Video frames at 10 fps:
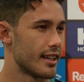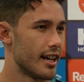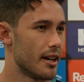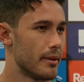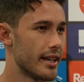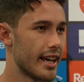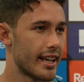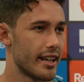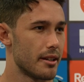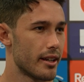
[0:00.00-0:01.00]
But yeah,
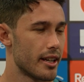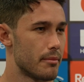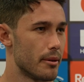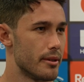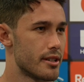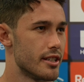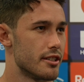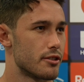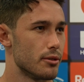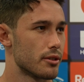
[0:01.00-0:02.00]
Kenny Bromwich, he
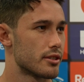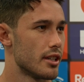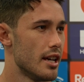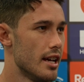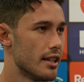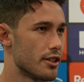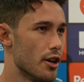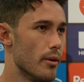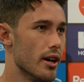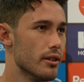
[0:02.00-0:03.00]
just talks
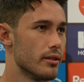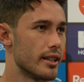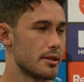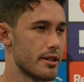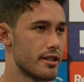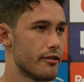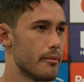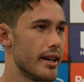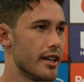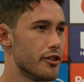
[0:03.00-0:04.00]
so well, and especially for
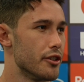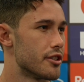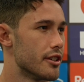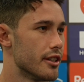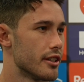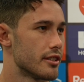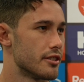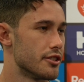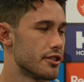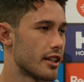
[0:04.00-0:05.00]
me, new to
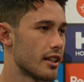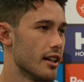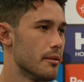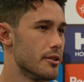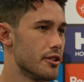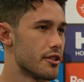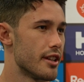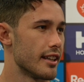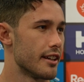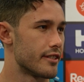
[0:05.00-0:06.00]
the club and new to
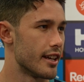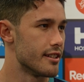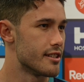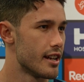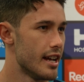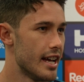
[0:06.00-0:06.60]
that left edge,